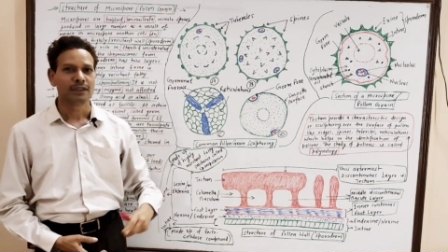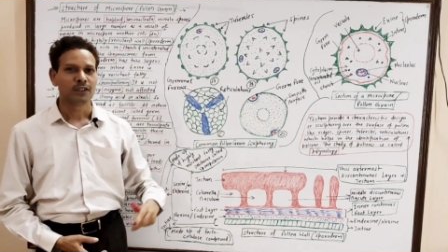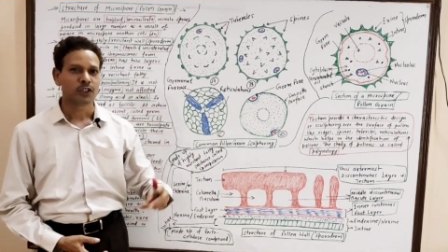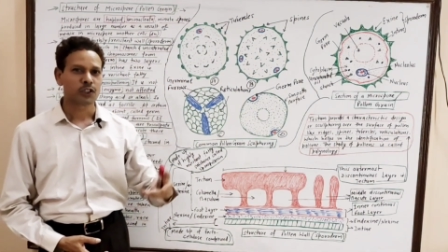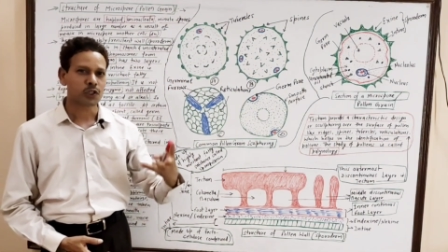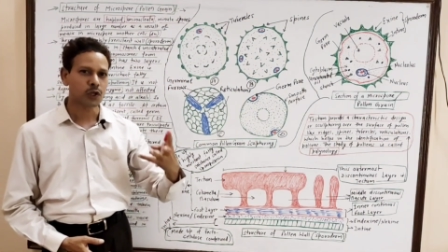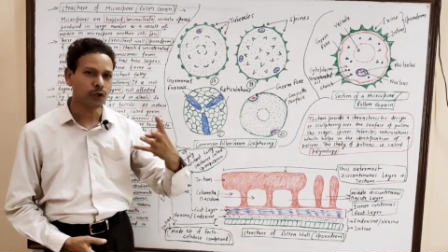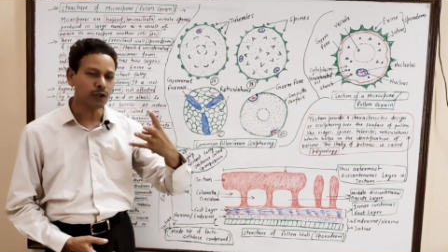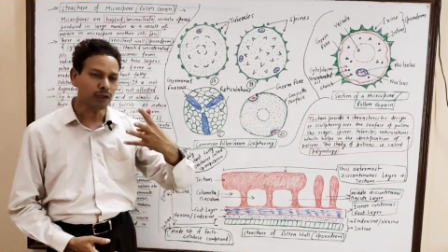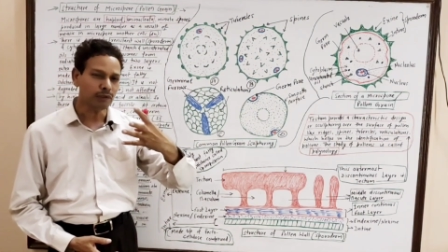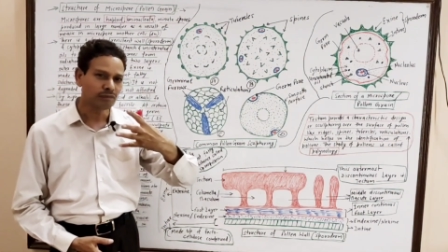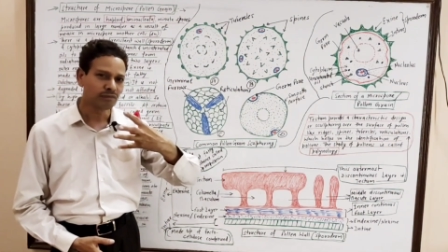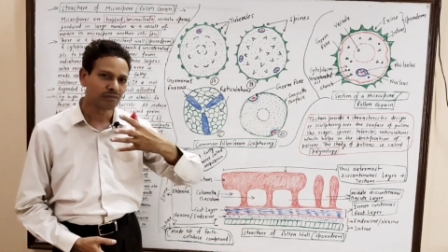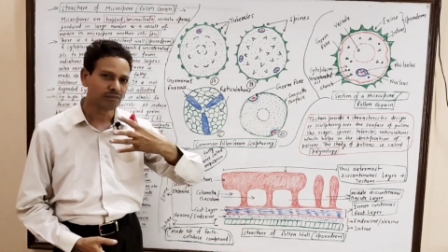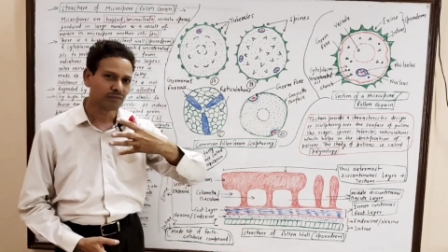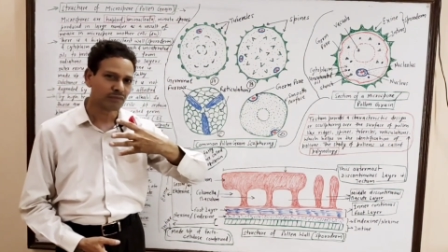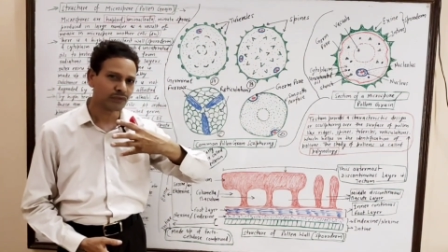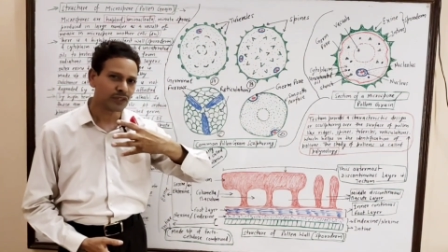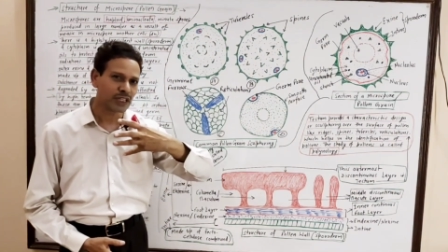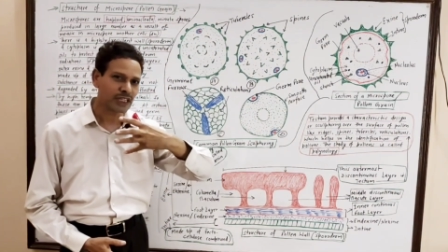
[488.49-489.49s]
So
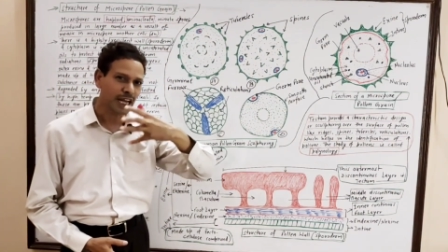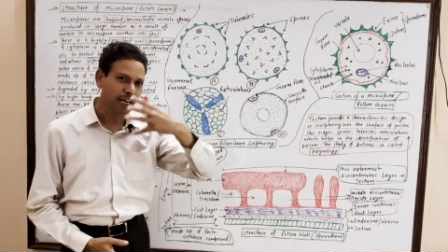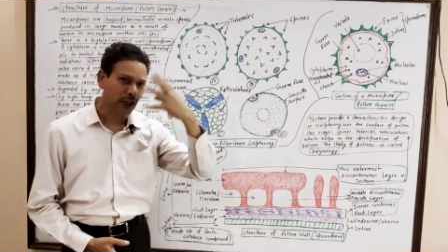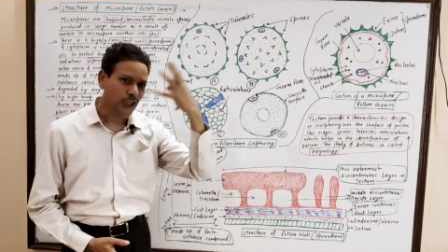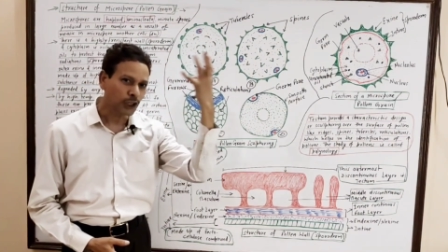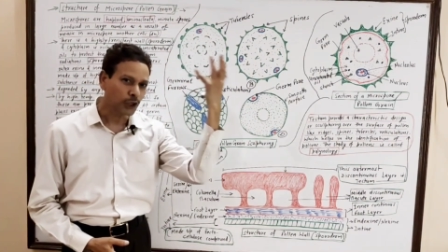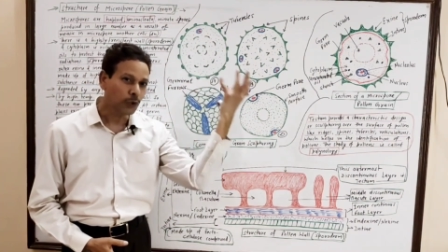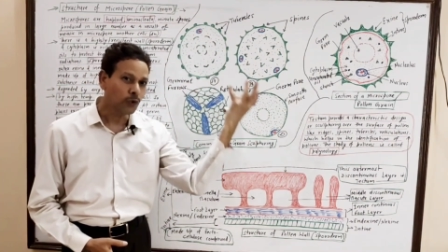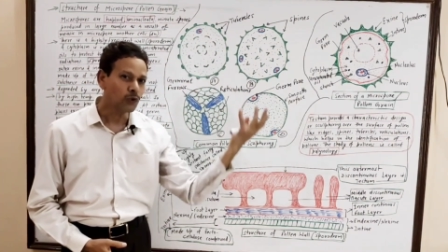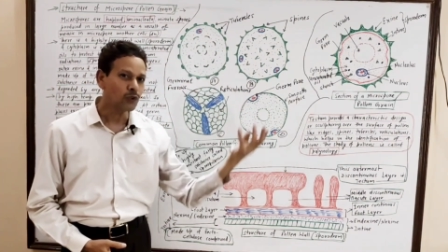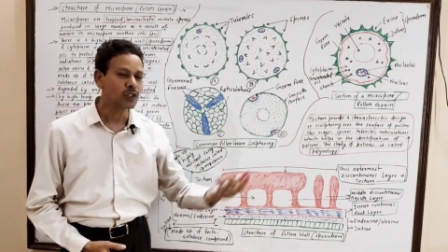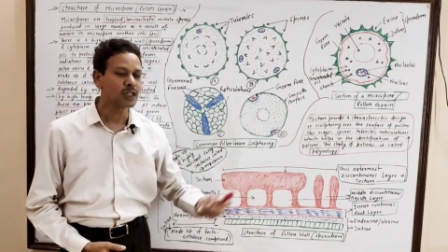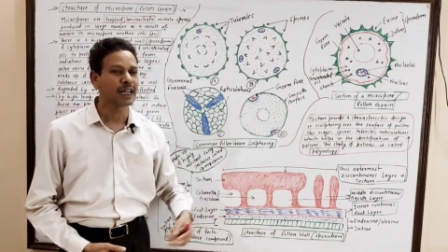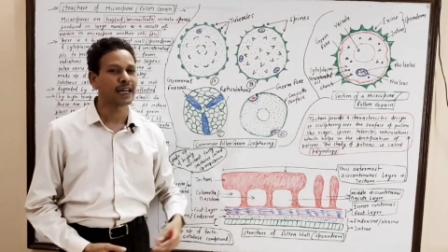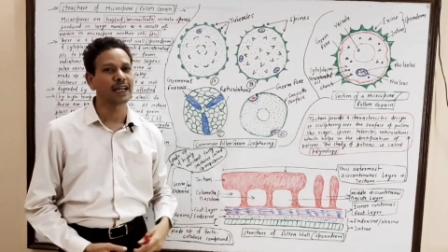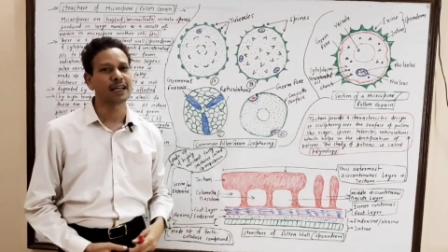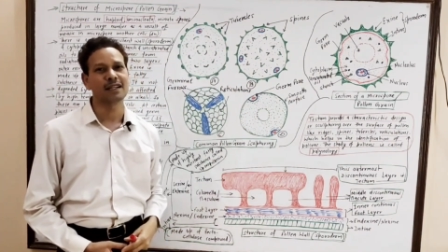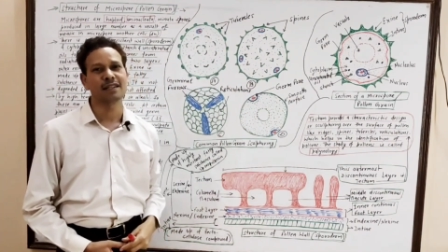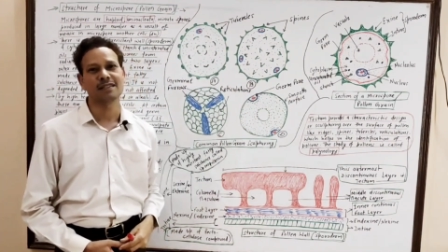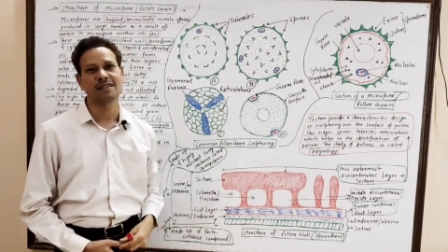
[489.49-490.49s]
these are used
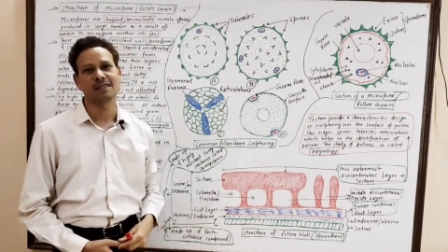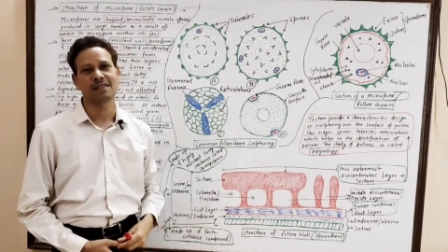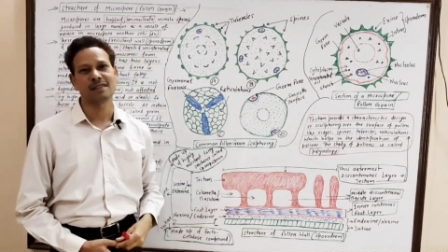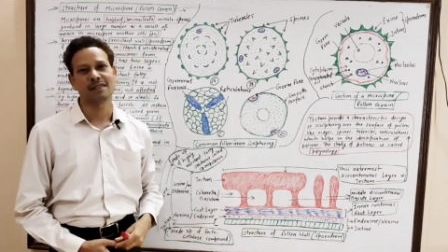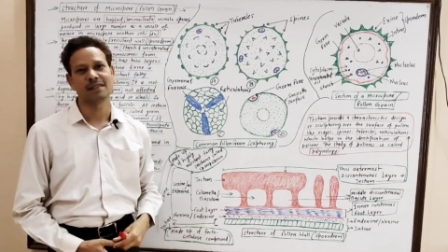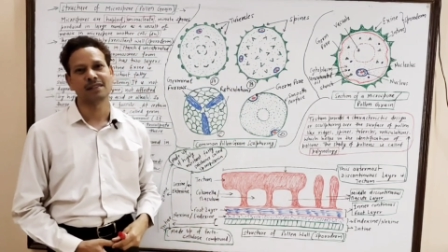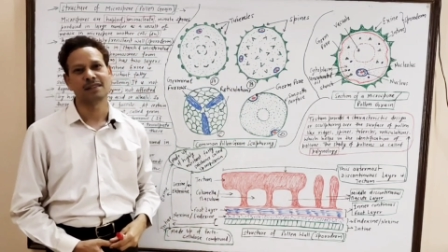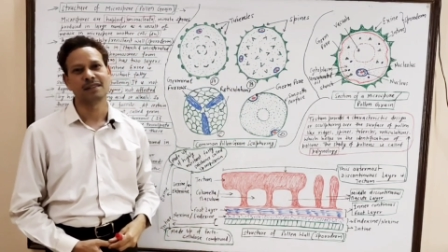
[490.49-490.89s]
as